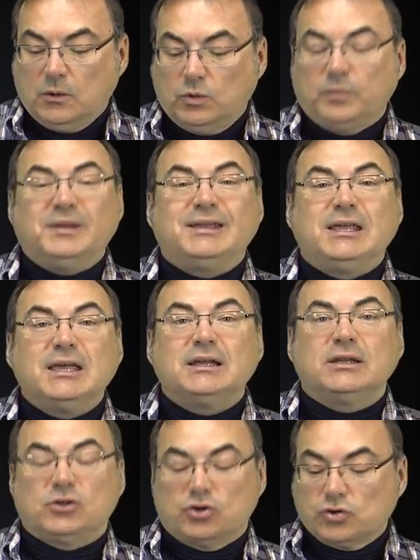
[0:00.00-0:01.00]
would begin
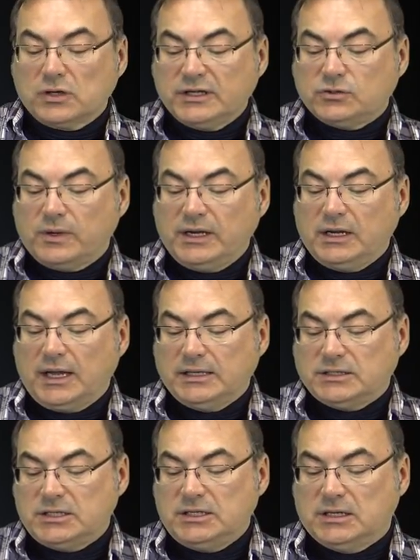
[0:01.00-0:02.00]
in early
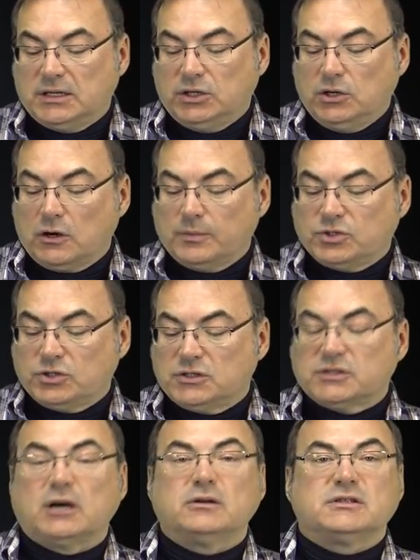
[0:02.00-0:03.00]
2019, and Europe should
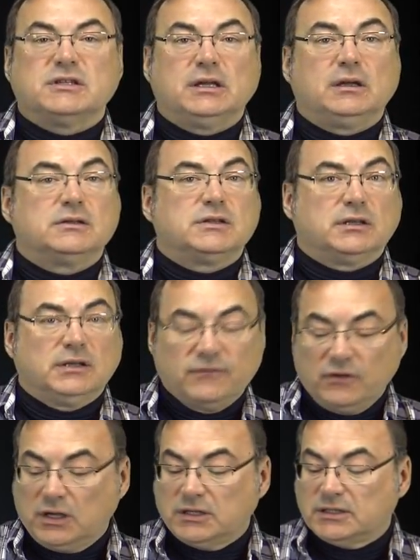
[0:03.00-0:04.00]
start seeing
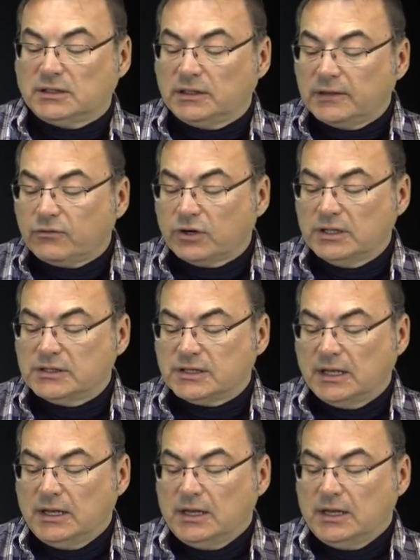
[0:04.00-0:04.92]
significant deliveries